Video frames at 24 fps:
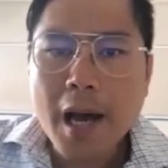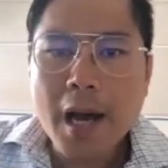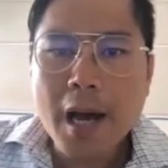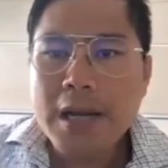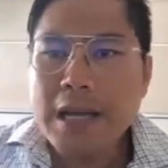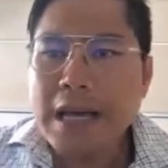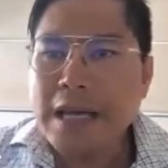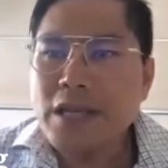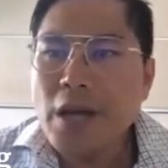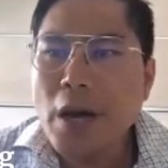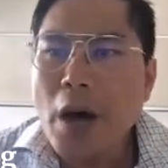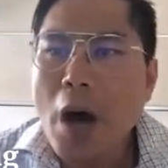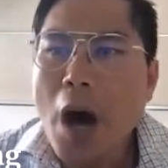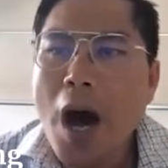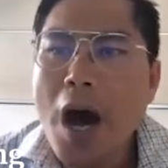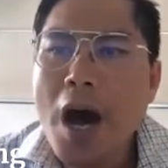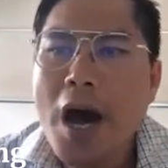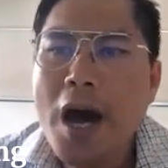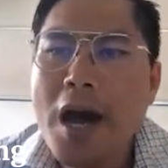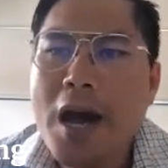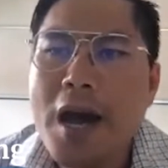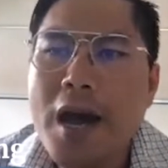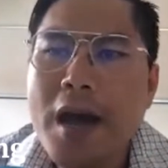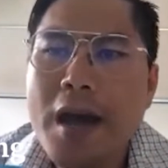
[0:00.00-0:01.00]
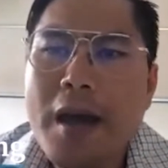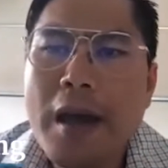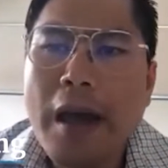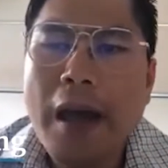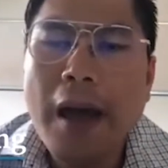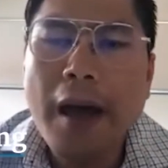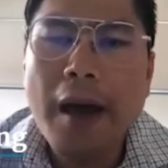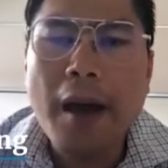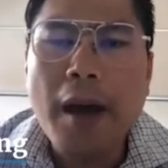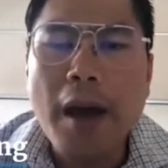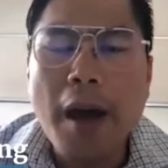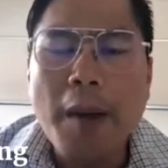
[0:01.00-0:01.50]
Yeah, so I
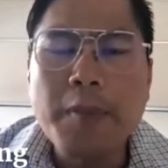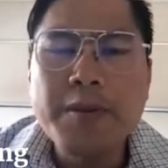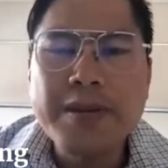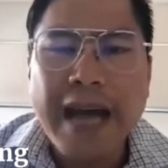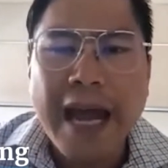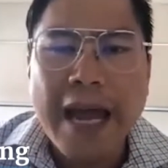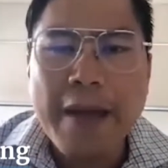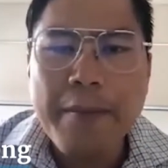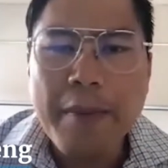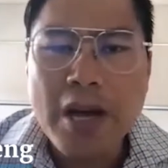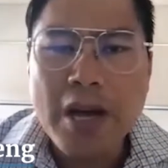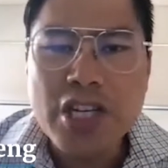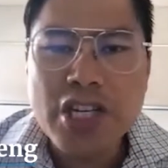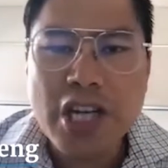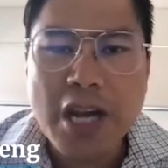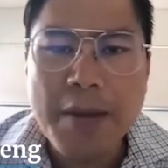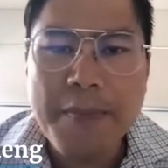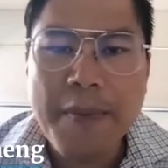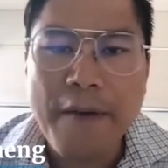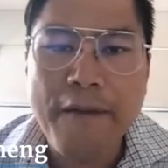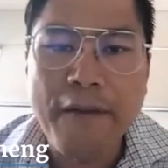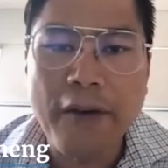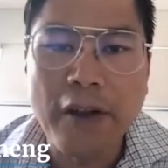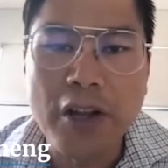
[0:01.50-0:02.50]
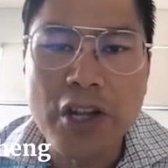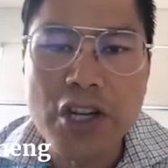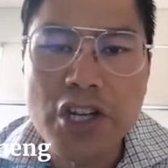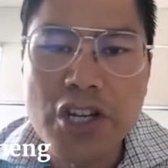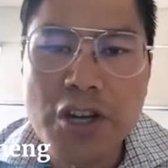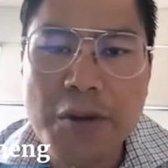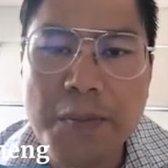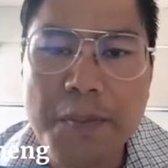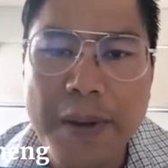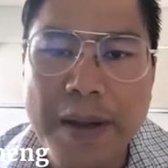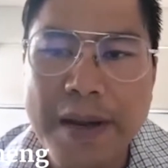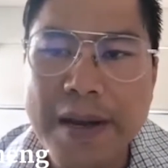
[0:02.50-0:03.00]
obtained my GP
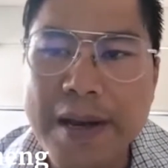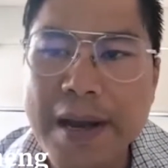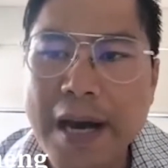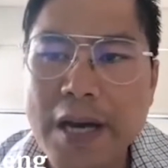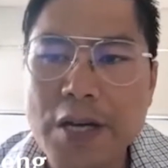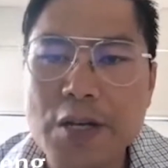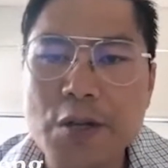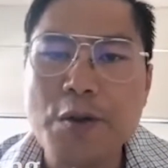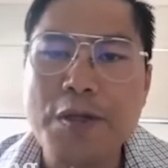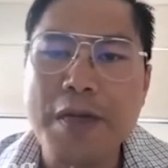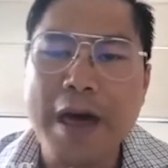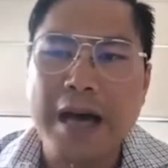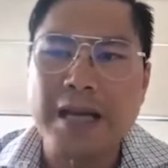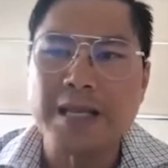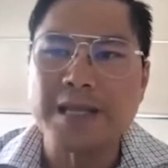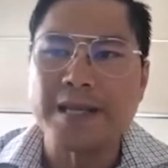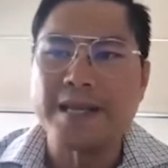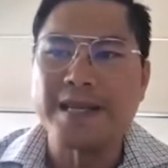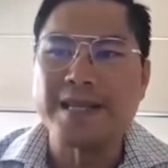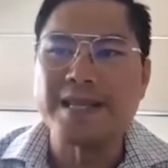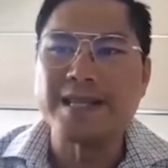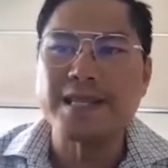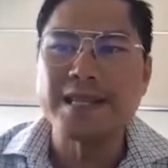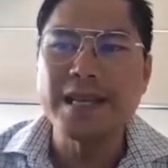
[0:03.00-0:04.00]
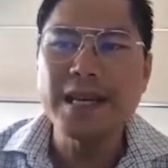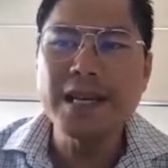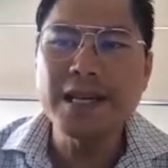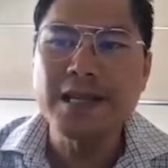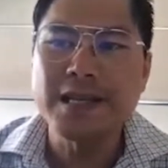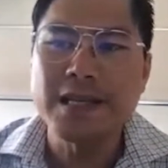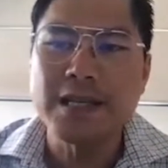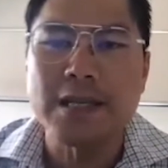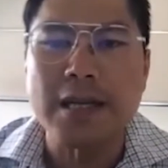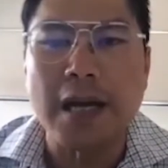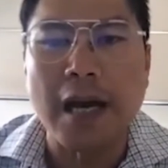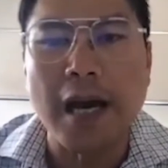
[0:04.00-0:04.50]
fellowship in
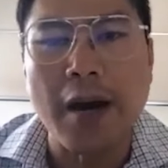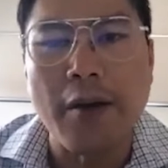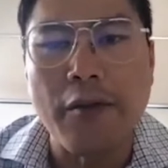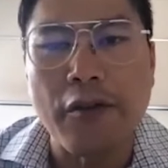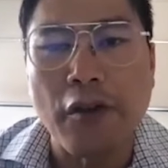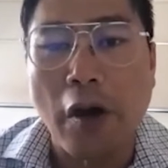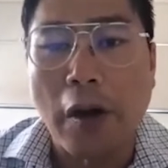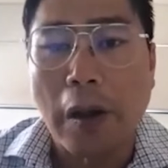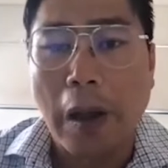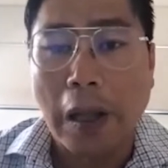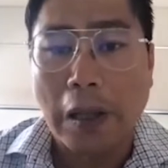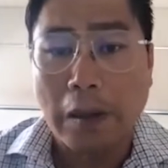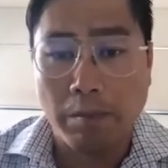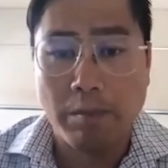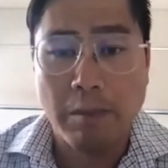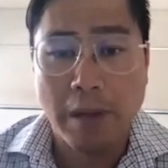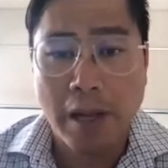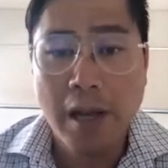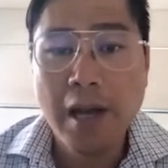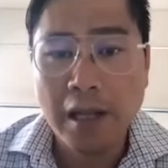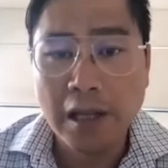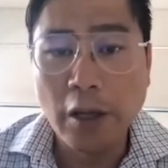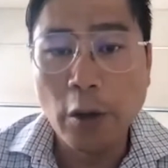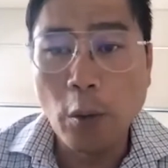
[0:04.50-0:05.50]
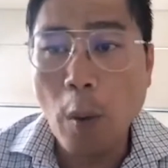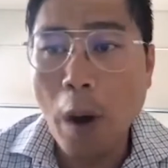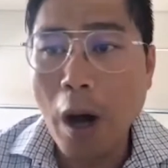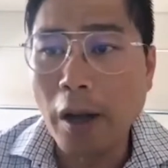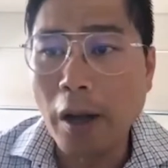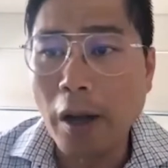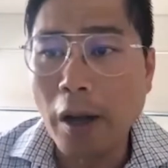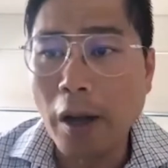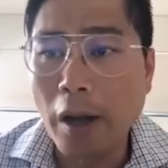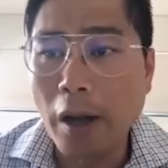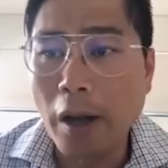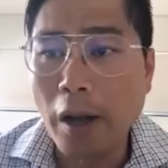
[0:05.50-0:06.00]
2006, so a little
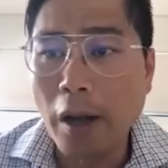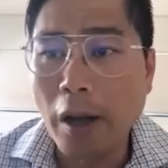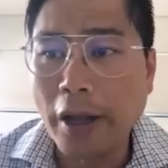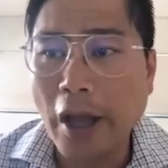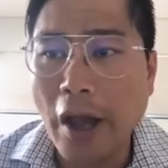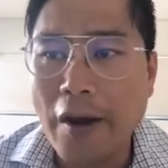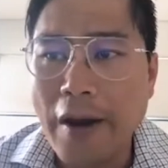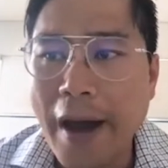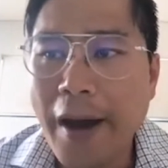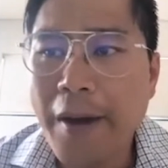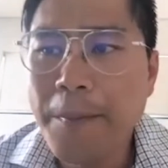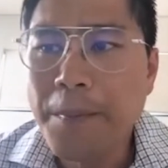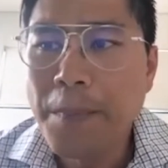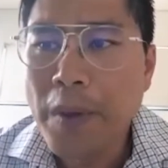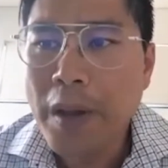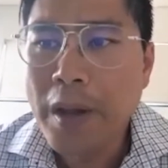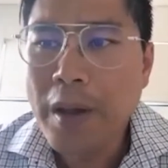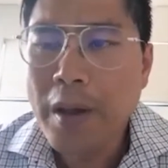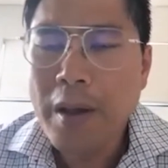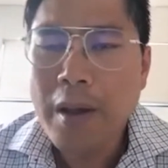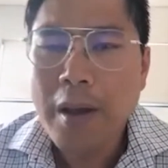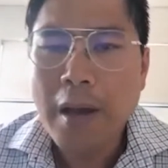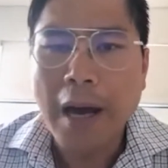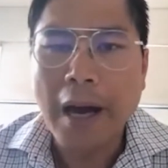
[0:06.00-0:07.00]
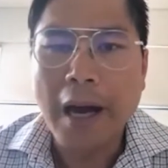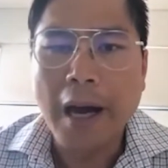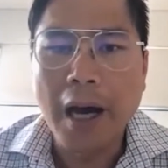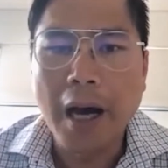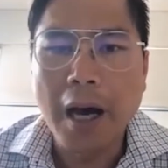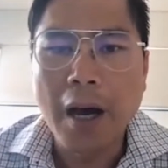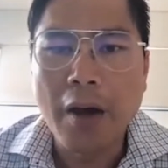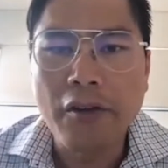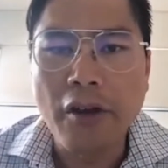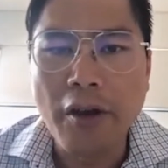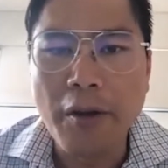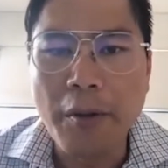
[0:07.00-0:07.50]
while ago now.
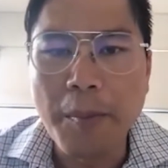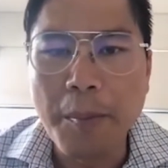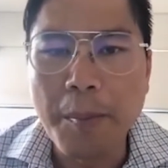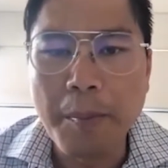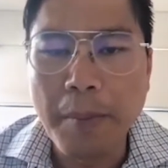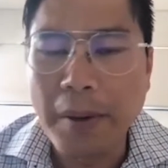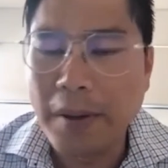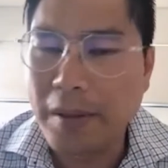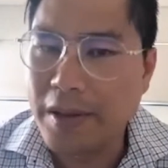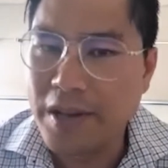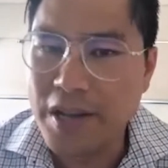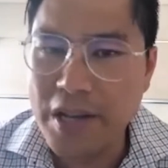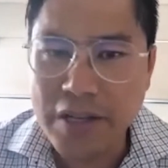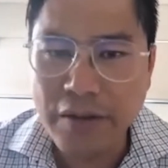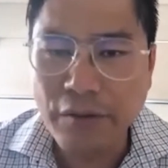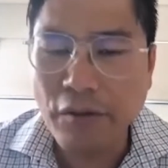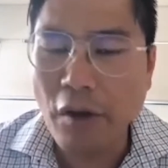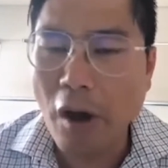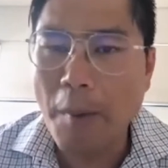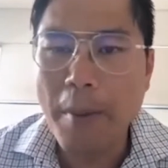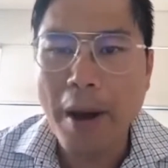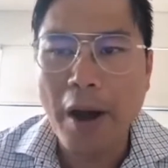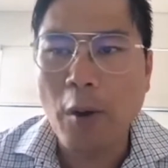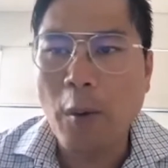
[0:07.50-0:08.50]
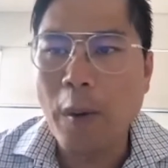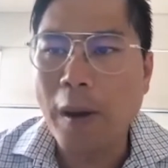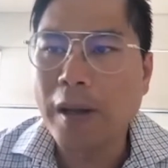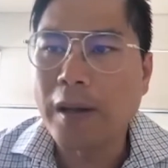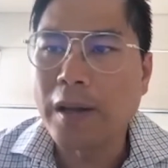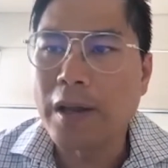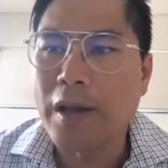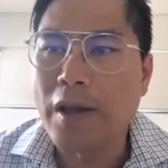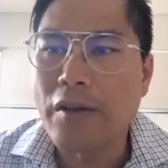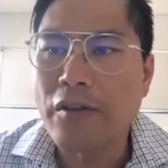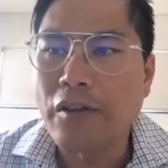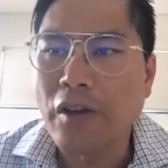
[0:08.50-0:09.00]
So years have gone by
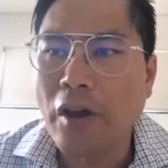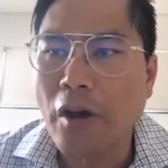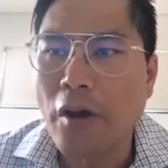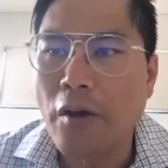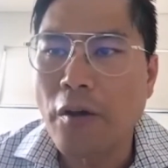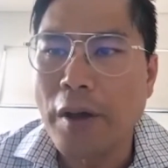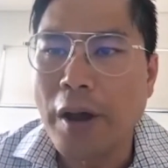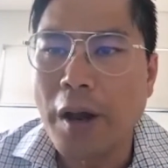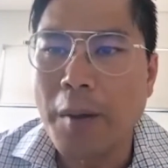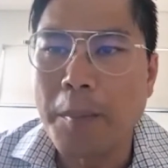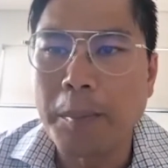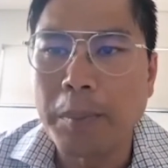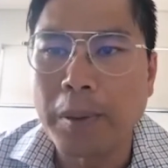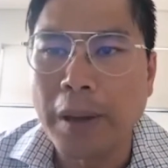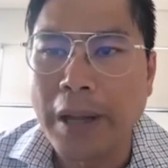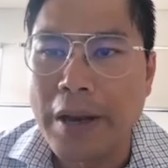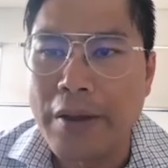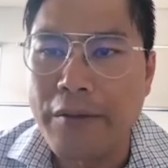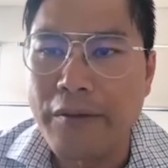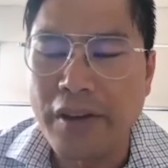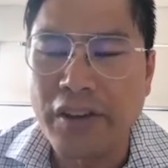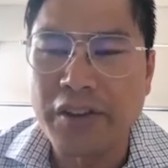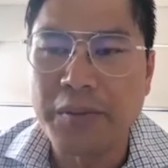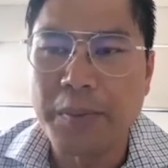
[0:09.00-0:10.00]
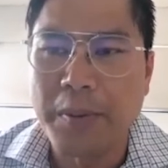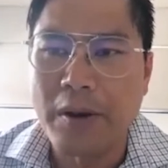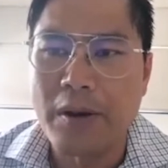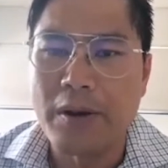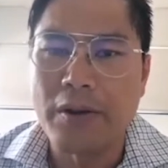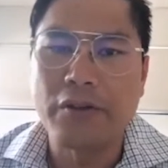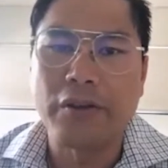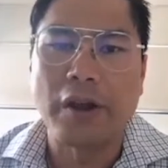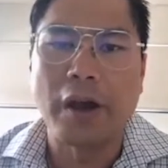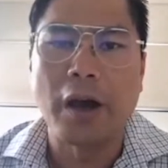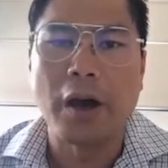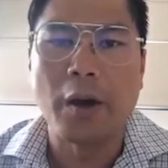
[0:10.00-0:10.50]
quickly, so plenty of
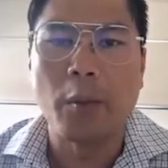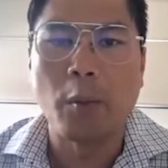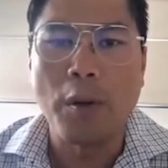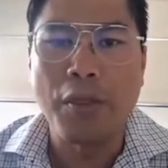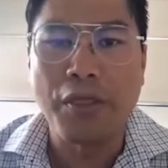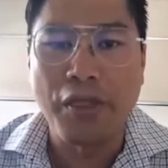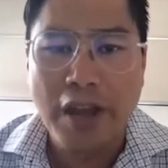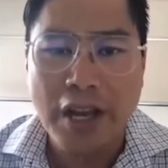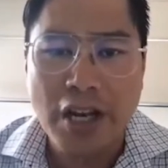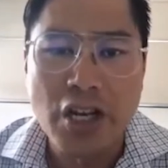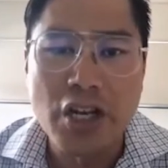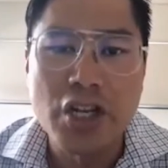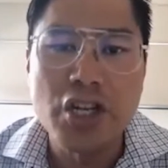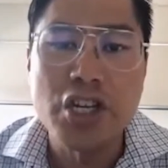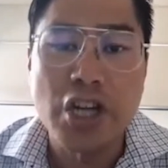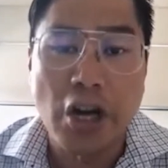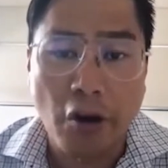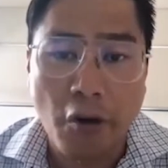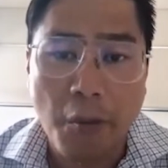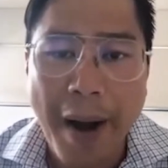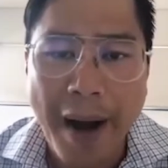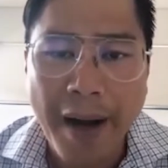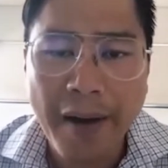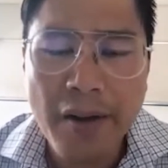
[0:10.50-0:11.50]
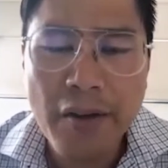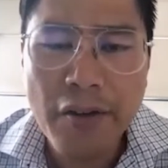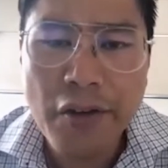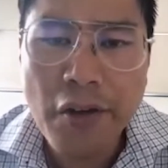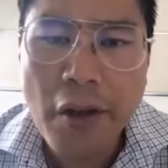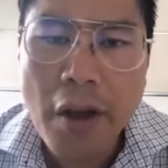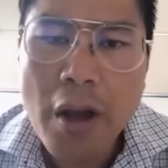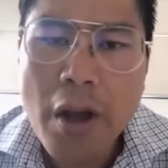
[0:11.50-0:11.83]
experience within general practice.